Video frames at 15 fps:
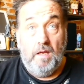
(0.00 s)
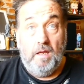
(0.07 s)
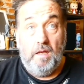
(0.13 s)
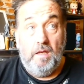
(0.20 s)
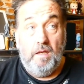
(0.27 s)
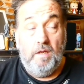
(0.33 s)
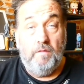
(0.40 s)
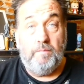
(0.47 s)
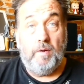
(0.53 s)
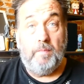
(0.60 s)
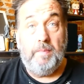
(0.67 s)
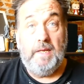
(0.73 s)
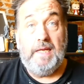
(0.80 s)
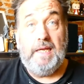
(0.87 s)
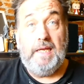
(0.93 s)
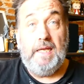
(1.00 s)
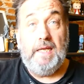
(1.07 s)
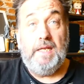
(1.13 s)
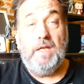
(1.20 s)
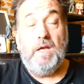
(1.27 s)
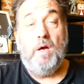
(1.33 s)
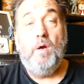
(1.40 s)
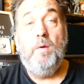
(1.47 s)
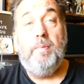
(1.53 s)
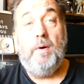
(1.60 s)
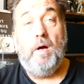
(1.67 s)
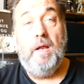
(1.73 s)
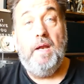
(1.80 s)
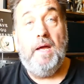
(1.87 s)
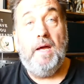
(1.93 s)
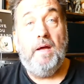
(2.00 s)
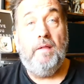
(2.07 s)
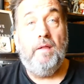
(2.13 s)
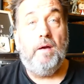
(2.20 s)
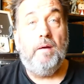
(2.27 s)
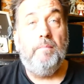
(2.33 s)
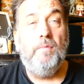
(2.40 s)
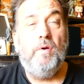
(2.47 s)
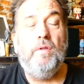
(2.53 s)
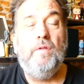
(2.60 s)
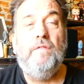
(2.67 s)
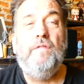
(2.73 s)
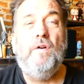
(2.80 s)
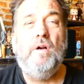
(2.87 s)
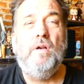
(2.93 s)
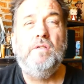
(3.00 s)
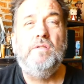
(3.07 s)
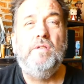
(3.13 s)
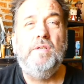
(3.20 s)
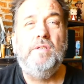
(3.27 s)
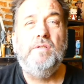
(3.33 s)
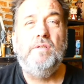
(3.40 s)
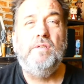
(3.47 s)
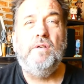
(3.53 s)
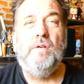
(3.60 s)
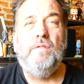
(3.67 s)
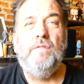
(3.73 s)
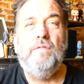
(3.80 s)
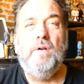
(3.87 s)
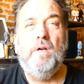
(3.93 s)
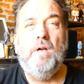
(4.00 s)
you probably know by now that I'm not the fastest of